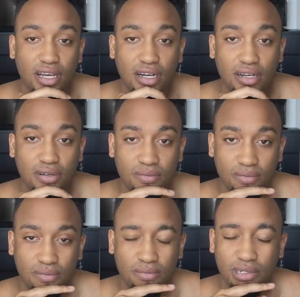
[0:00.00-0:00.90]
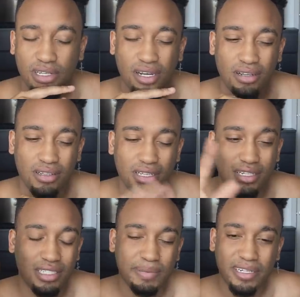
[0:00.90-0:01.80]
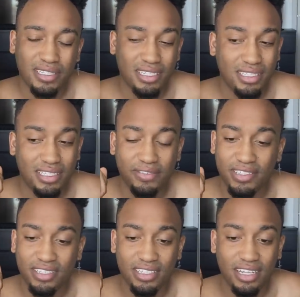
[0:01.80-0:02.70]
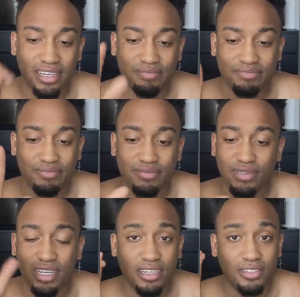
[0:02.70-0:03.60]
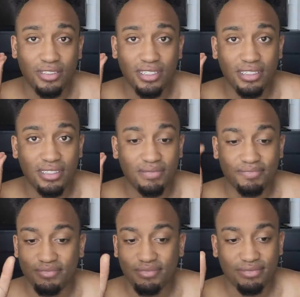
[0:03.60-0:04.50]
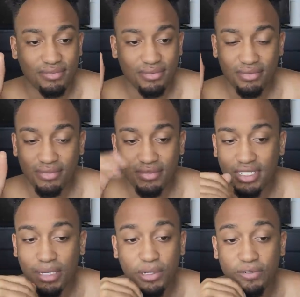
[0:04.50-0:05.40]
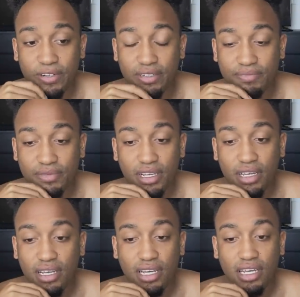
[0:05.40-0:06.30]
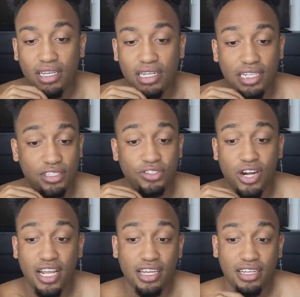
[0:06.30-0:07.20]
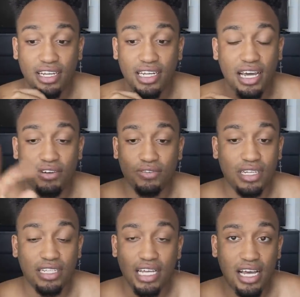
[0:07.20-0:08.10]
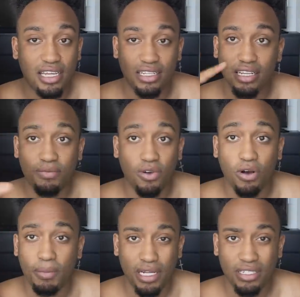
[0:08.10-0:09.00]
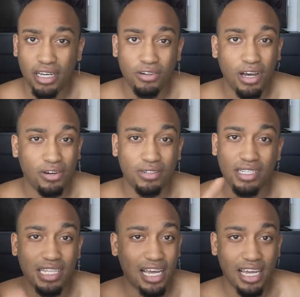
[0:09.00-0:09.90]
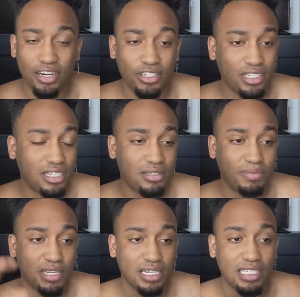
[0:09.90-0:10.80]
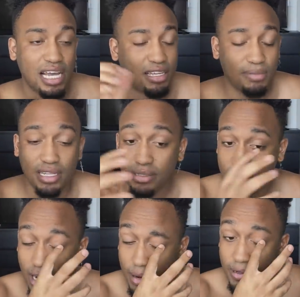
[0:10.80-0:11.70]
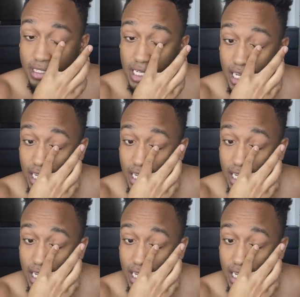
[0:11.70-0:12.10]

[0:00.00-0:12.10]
But y'all, the conspiracies and everything like that, let it go, sis. I'm over it. And it's draining, and I don't need that. And on my channel, I don't need that energy being attacking my subscribers.